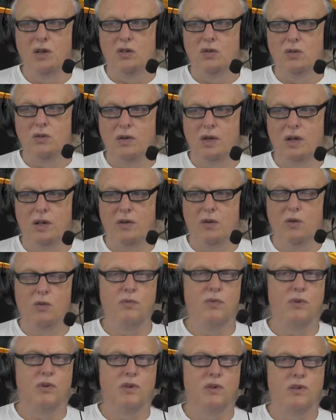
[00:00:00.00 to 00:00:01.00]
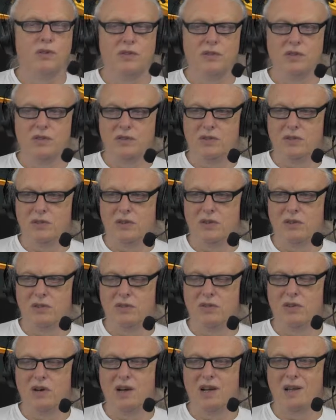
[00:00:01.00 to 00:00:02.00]
to get over this
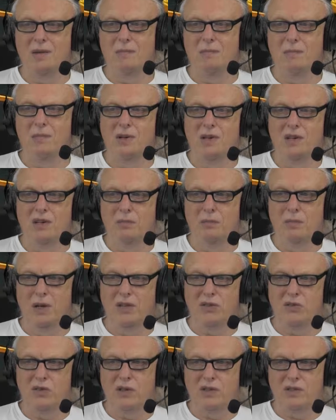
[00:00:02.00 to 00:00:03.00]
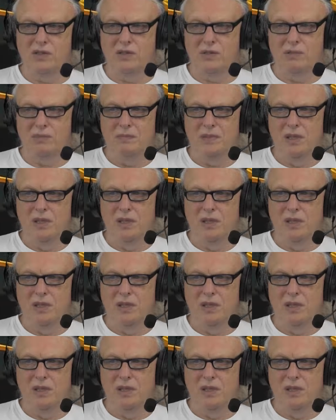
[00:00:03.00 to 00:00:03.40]
time matrix.